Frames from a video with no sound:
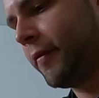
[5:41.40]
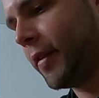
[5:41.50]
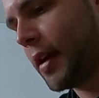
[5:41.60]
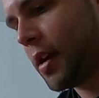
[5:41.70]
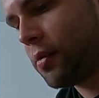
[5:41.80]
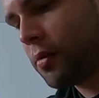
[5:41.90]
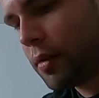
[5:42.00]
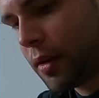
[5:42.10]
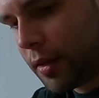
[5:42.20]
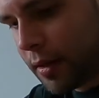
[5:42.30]
for now.
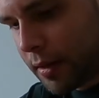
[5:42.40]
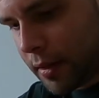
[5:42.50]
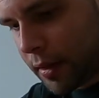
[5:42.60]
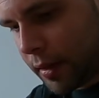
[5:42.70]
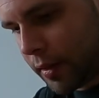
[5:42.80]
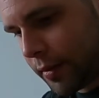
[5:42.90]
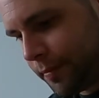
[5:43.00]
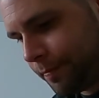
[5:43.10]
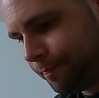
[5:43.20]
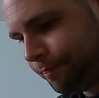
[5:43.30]

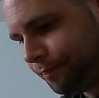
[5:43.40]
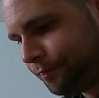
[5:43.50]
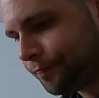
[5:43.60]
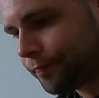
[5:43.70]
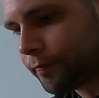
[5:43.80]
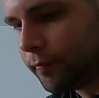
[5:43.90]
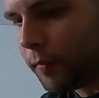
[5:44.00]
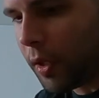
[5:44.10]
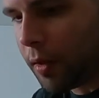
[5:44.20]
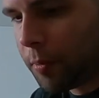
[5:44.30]

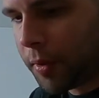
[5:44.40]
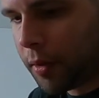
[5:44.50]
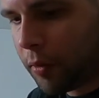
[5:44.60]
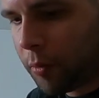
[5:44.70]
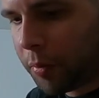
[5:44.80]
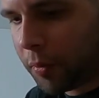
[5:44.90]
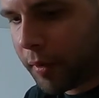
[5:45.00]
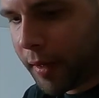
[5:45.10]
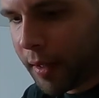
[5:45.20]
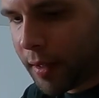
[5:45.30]
But oh
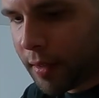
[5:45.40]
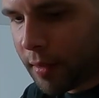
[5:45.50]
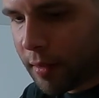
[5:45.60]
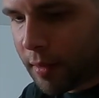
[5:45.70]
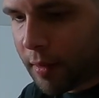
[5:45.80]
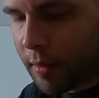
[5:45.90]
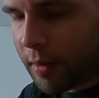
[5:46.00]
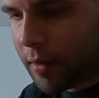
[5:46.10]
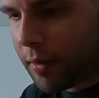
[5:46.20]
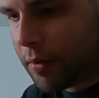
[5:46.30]
boy.
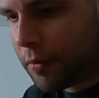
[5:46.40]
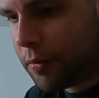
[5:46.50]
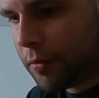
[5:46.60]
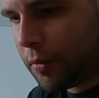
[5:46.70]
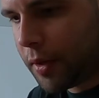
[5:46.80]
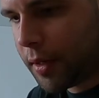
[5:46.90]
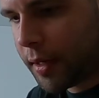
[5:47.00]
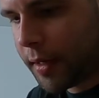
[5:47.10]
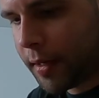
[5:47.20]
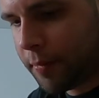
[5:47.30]
Ooh,
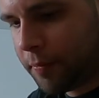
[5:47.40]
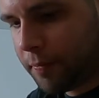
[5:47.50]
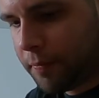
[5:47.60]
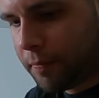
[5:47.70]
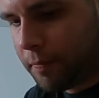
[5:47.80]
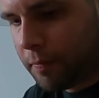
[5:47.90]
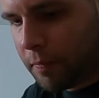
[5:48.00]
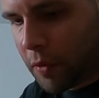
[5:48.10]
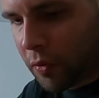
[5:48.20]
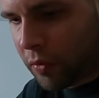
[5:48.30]
I am
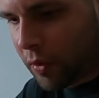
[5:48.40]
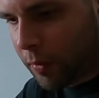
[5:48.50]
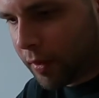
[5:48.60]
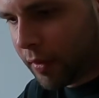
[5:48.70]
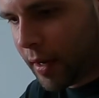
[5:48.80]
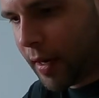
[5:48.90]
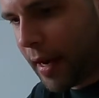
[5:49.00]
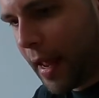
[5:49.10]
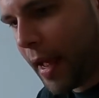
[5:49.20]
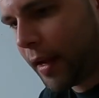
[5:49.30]
so excited.
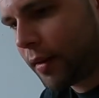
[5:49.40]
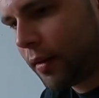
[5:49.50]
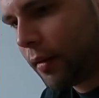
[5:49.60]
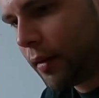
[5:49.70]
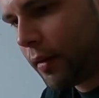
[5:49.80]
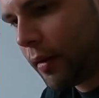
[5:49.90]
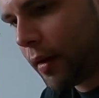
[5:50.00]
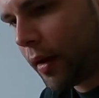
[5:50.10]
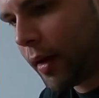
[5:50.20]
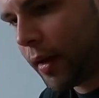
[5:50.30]
And
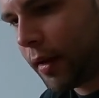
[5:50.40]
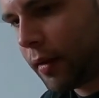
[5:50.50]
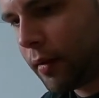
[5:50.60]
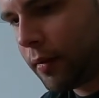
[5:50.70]
oh,